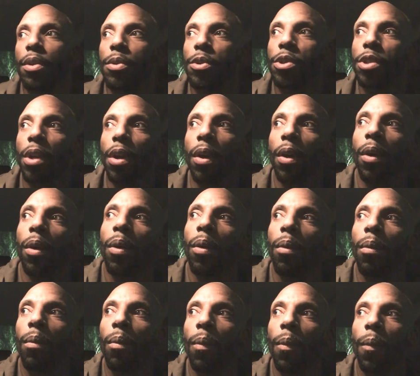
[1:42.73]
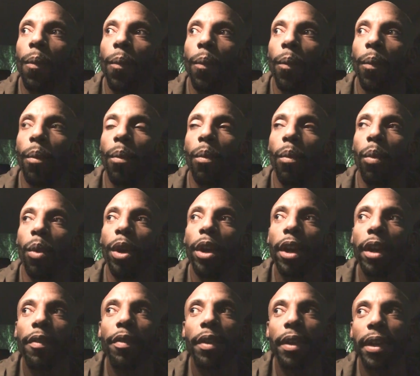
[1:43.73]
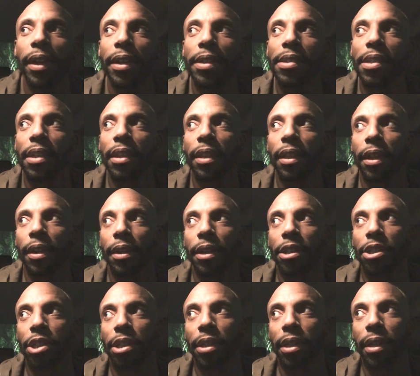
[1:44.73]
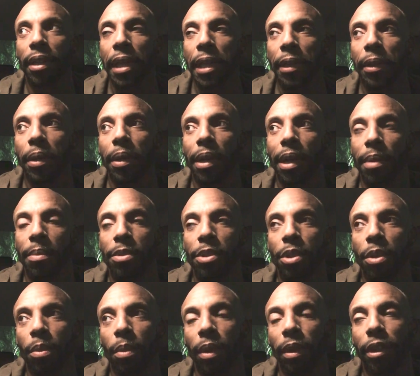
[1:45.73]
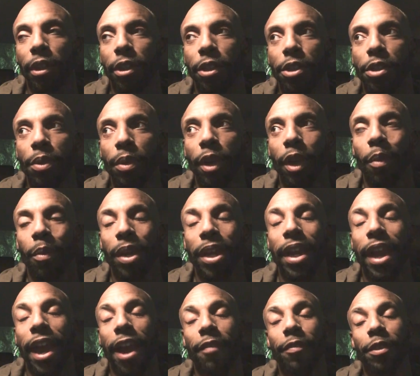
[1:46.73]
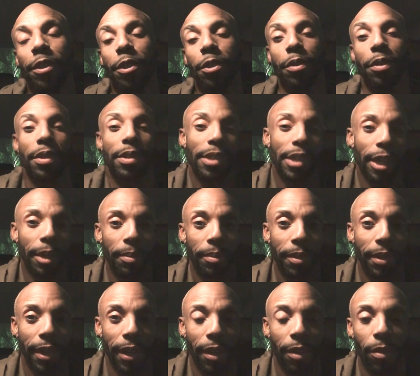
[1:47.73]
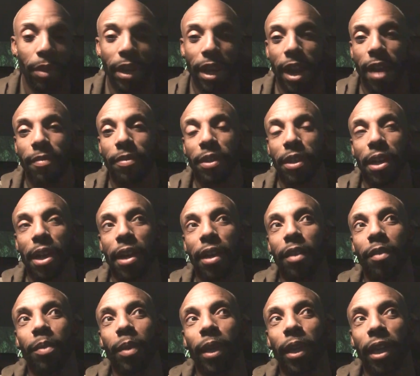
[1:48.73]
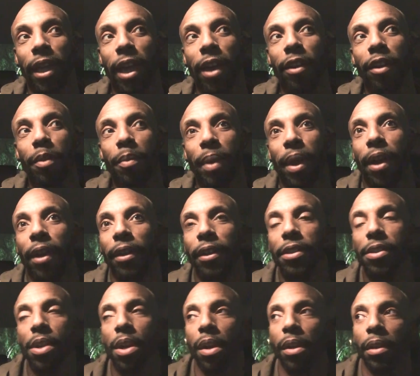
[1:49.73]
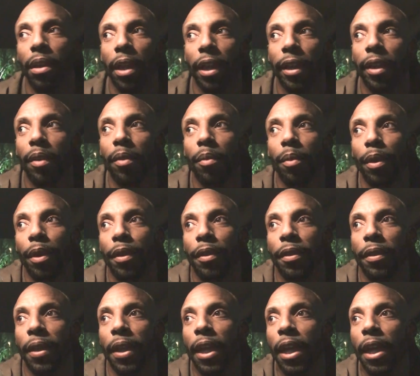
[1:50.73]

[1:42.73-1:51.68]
So whatever it is, their agenda that they're up to and what they're doing, we have to do the same thing. We have to kind of like counterbalance our light with,